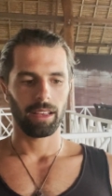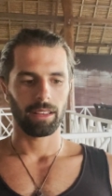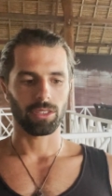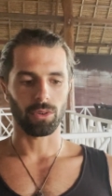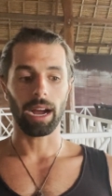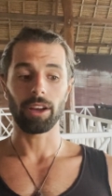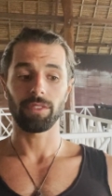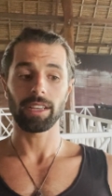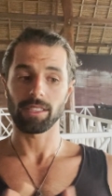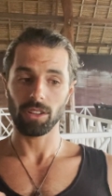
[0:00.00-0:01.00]
So I
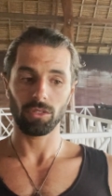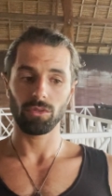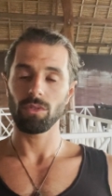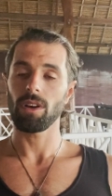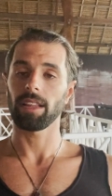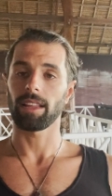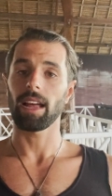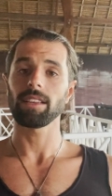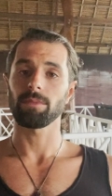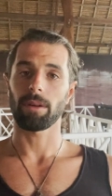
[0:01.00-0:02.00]
advise not to
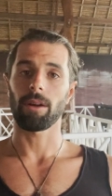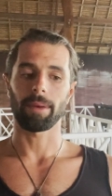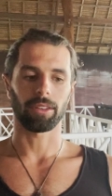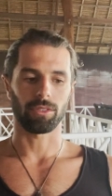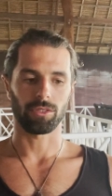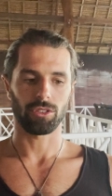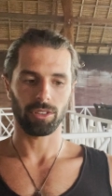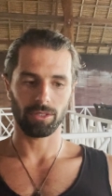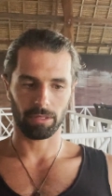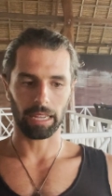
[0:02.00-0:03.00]
analyze the parameters,
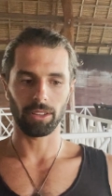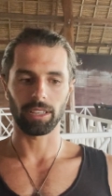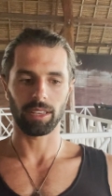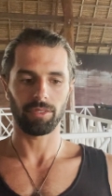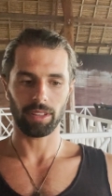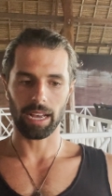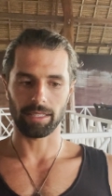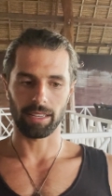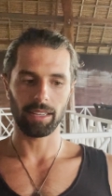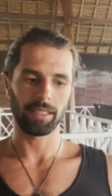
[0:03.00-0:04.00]
just take the gift as
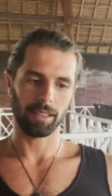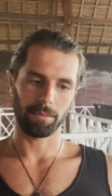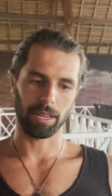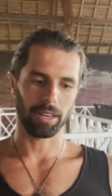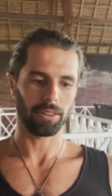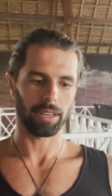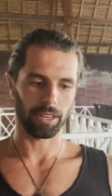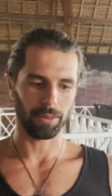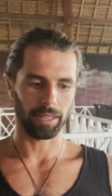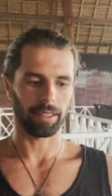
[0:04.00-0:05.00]
it is and be like, okay,
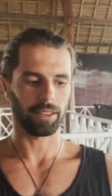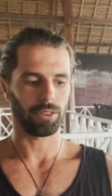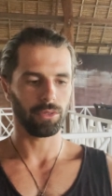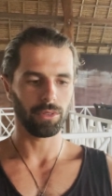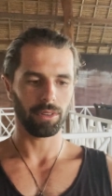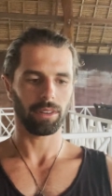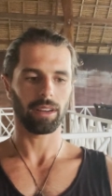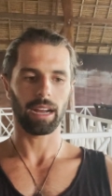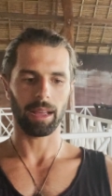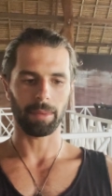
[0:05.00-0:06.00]
great, thank you,
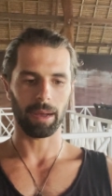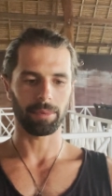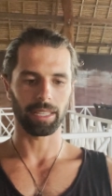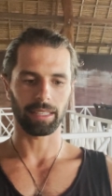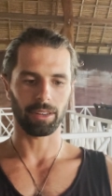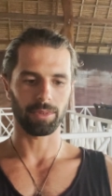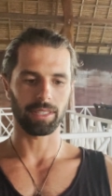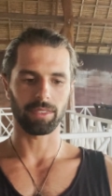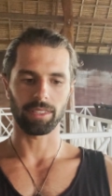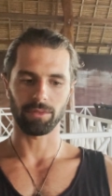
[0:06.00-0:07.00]
I am happy that I
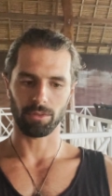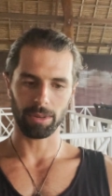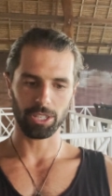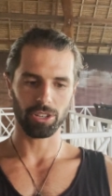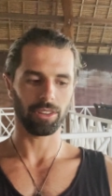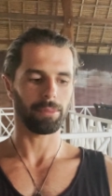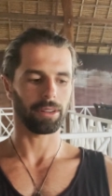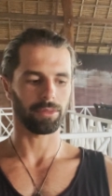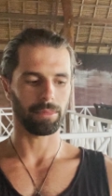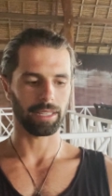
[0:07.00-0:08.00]
received this information
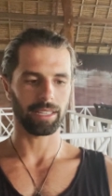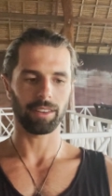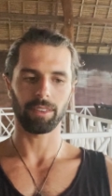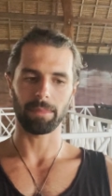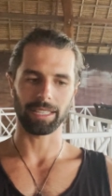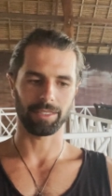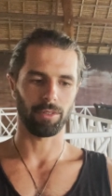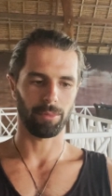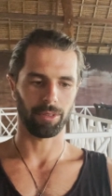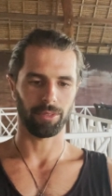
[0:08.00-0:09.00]
about myself and my
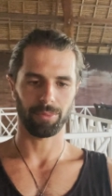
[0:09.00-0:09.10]
development.